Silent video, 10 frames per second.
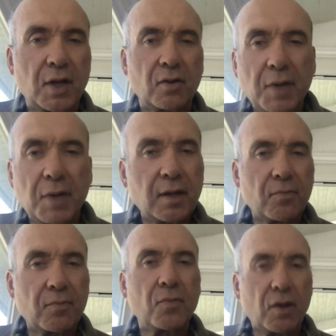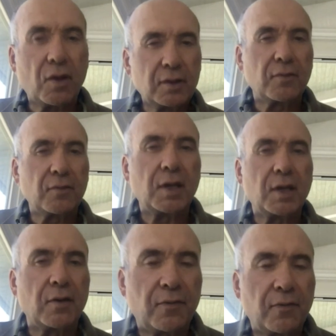making them relatively
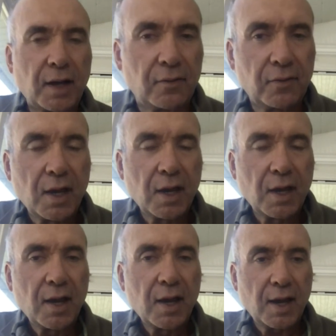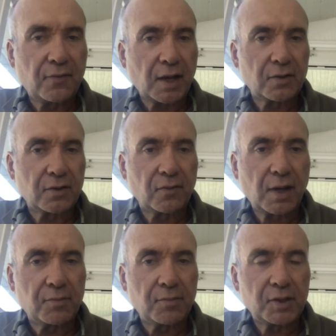ineffective as vectors of
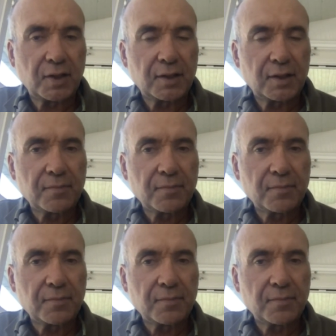Lyme disease.